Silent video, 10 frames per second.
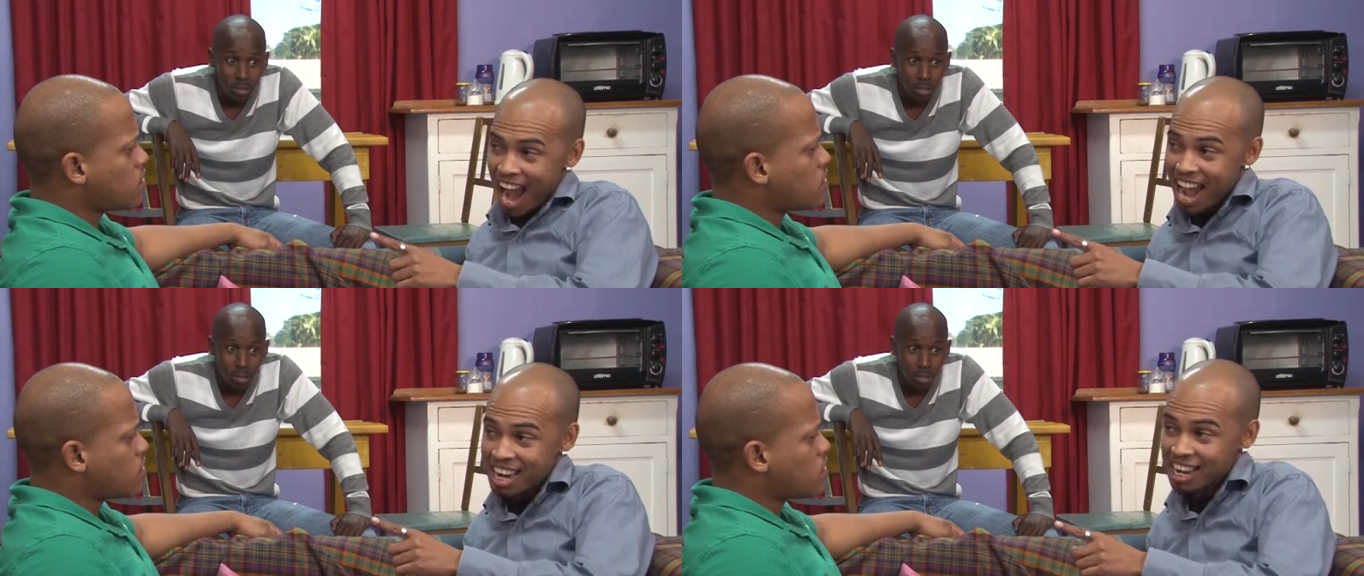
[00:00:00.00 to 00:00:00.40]

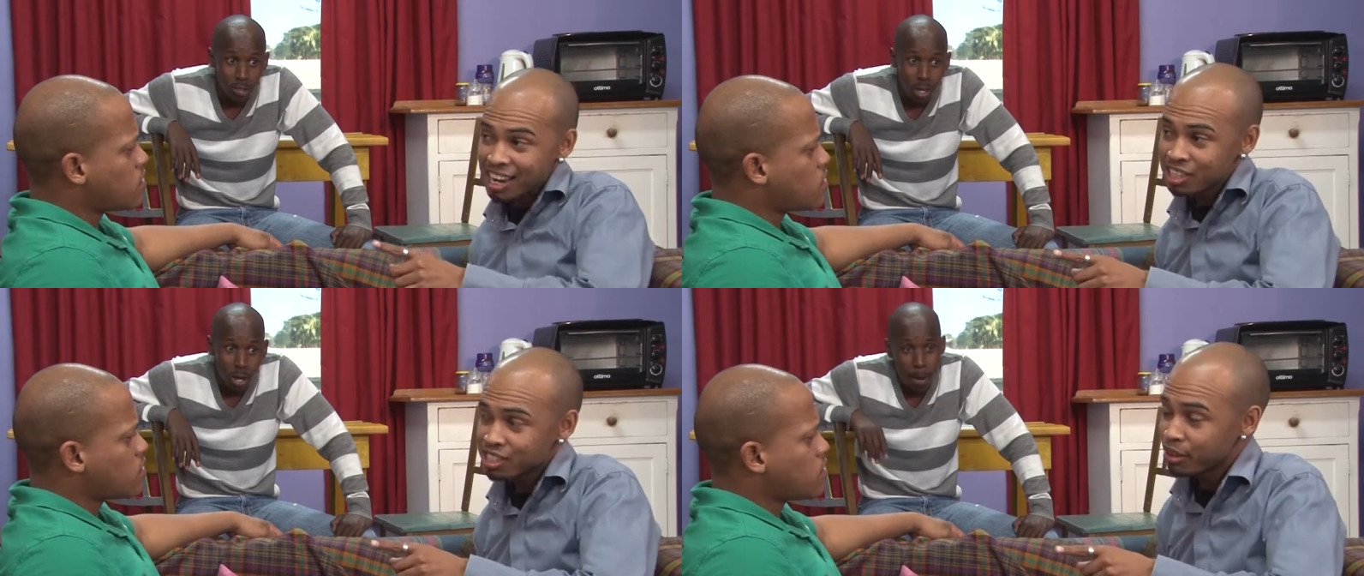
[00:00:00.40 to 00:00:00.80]

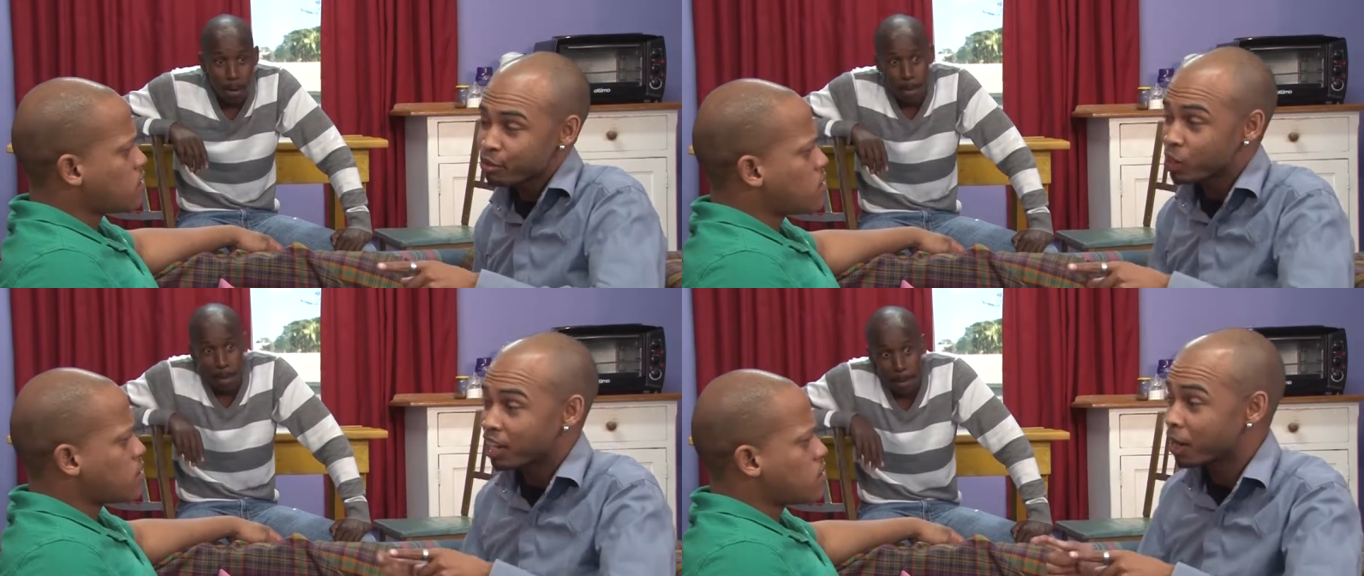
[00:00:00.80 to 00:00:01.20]
Speaker 1: unless if
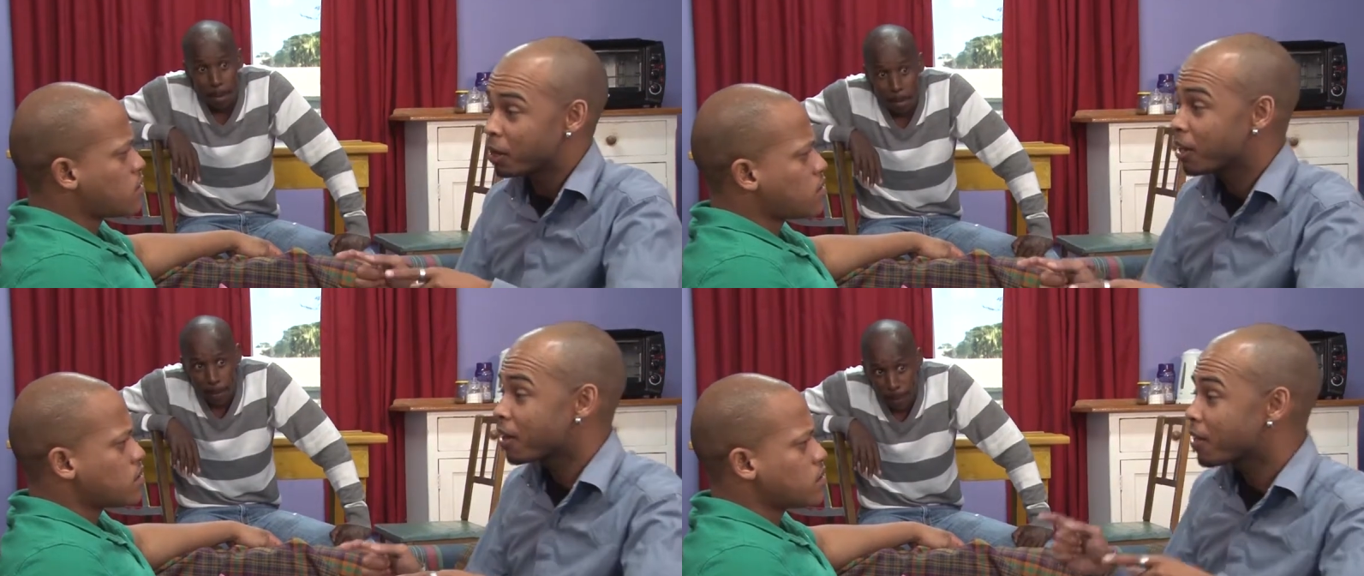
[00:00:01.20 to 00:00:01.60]
we get
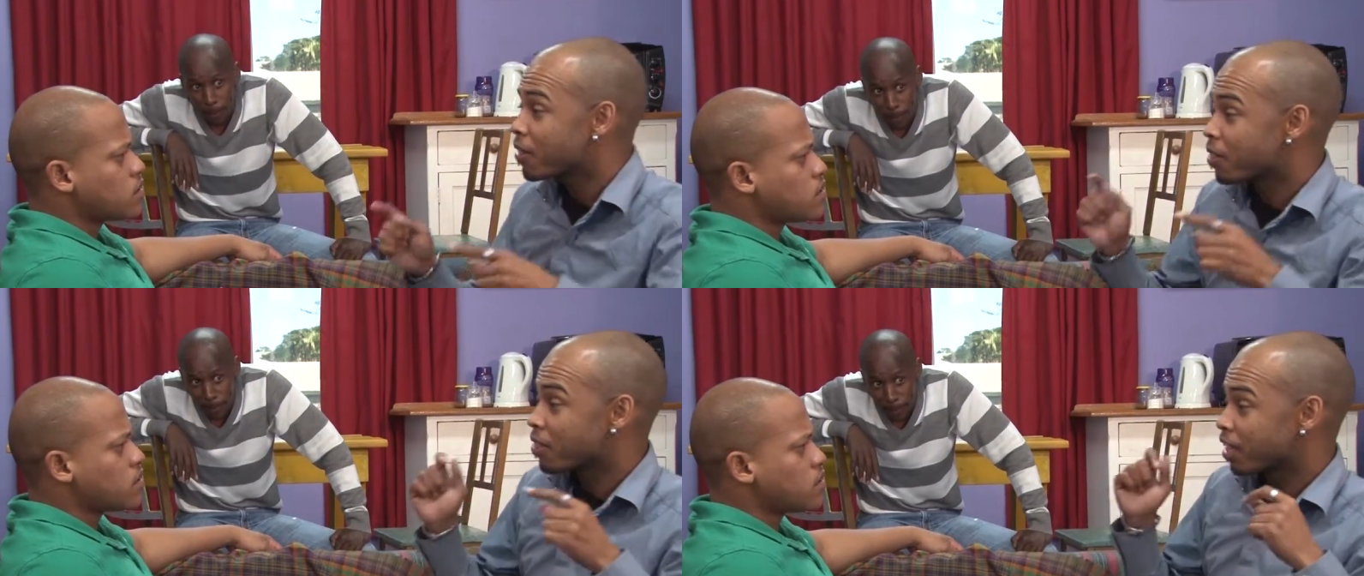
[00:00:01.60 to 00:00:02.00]

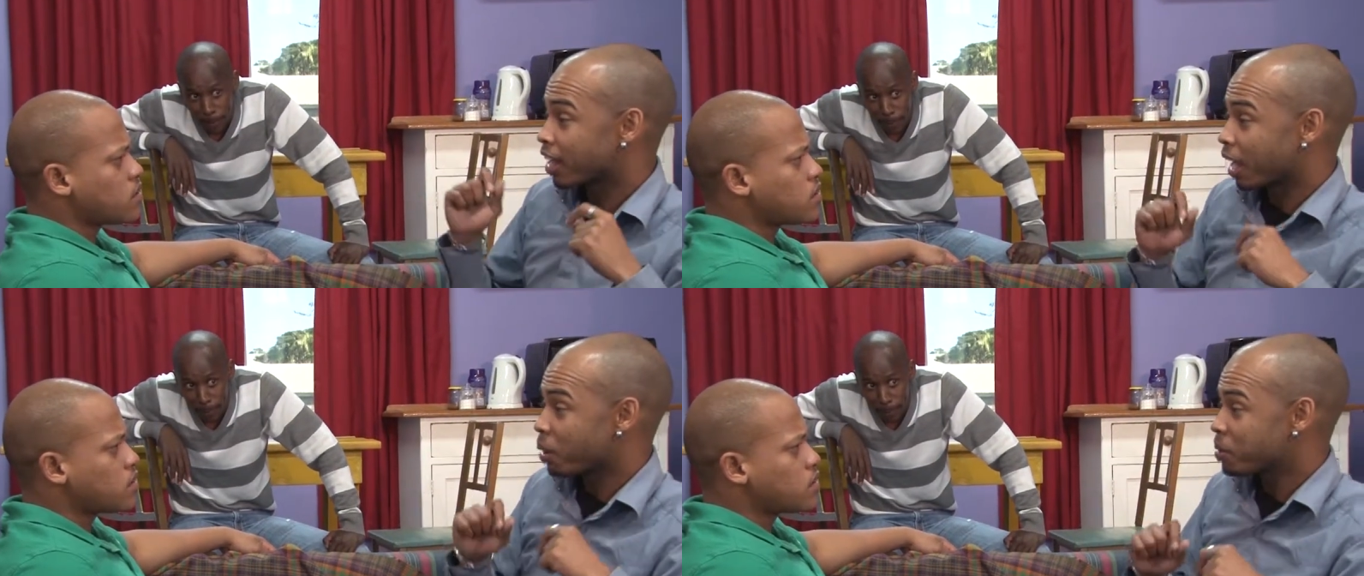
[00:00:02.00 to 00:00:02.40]
the
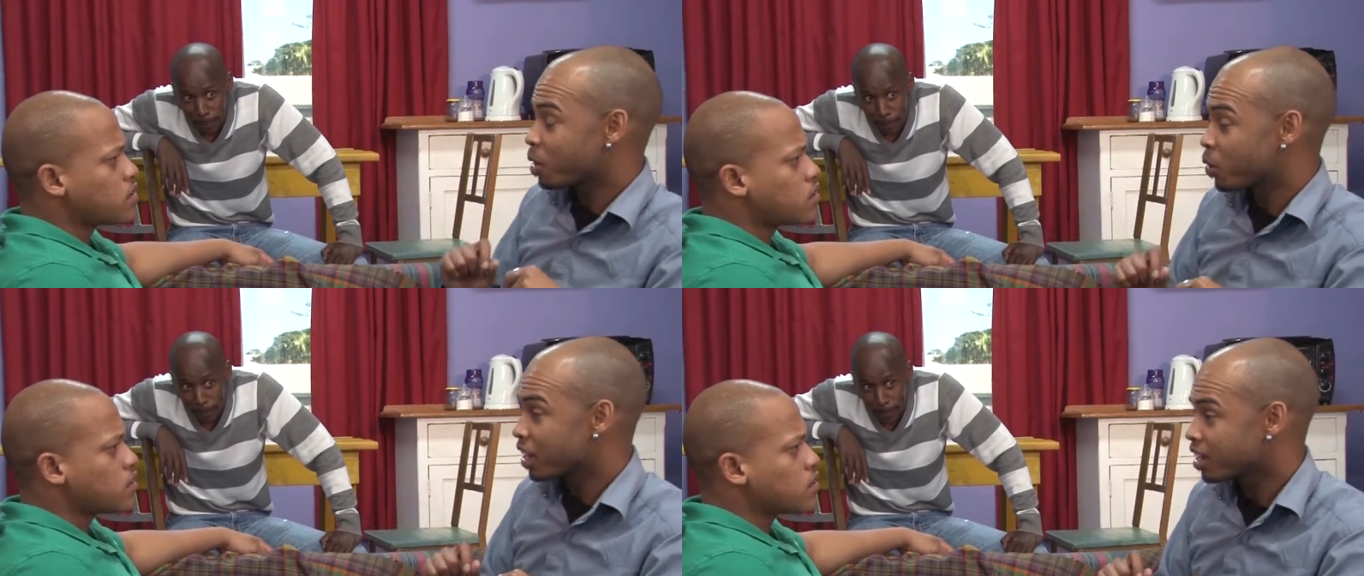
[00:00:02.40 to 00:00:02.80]
gambling
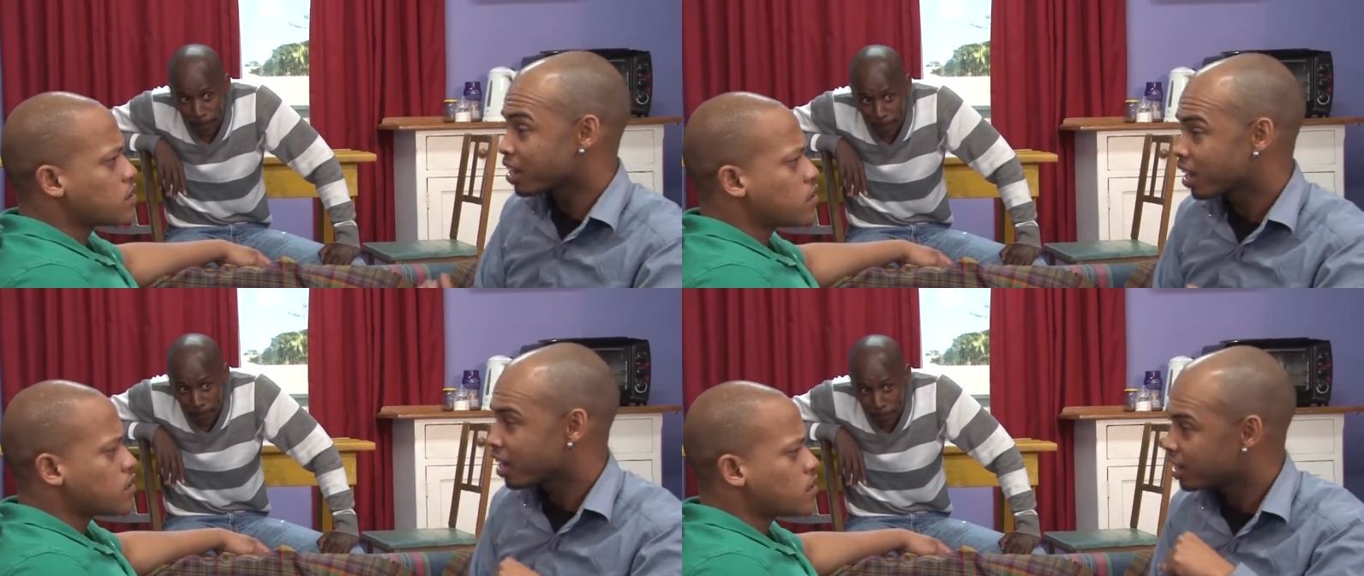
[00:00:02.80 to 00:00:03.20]
way,
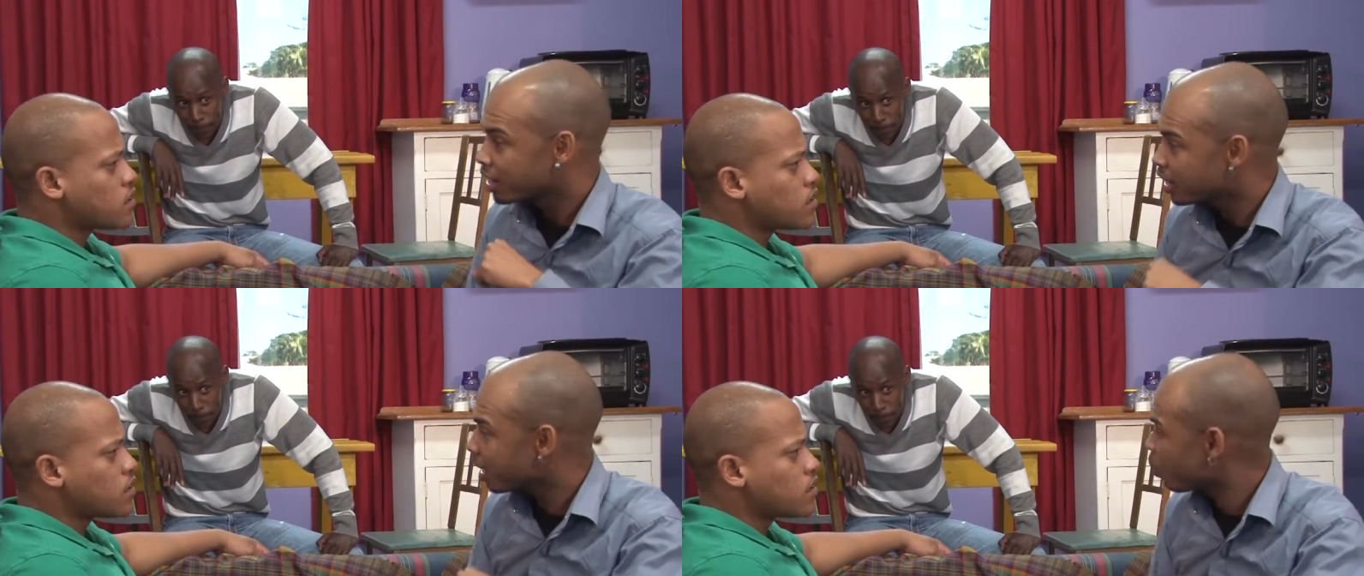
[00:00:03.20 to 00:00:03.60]
you're
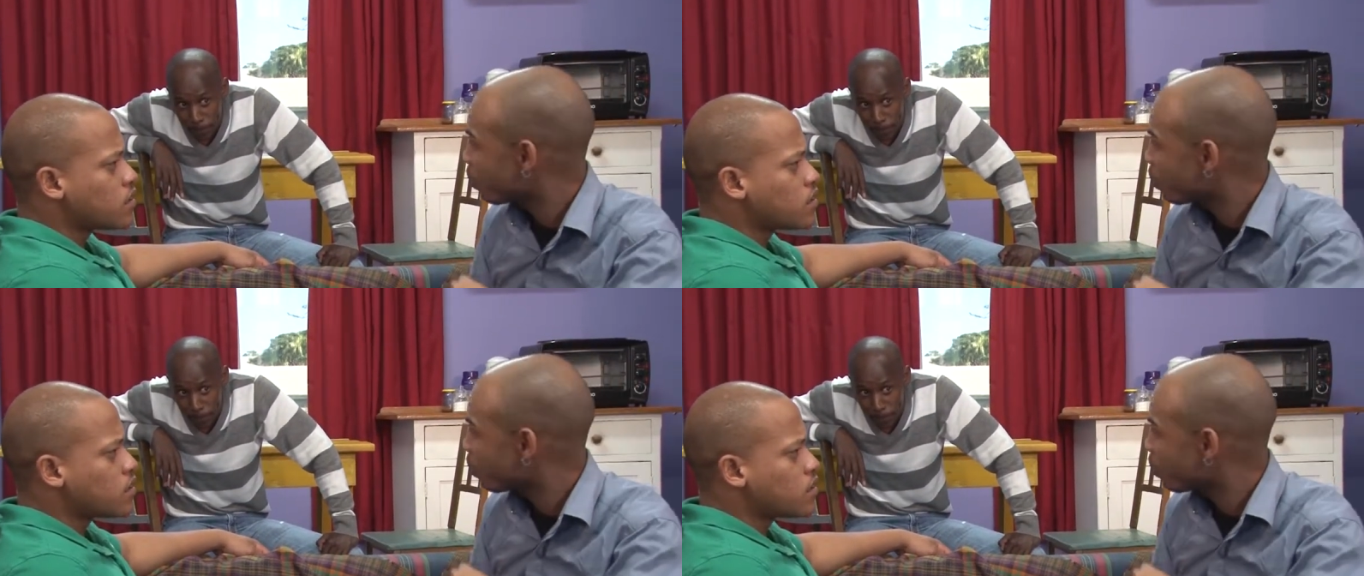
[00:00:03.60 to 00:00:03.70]
in our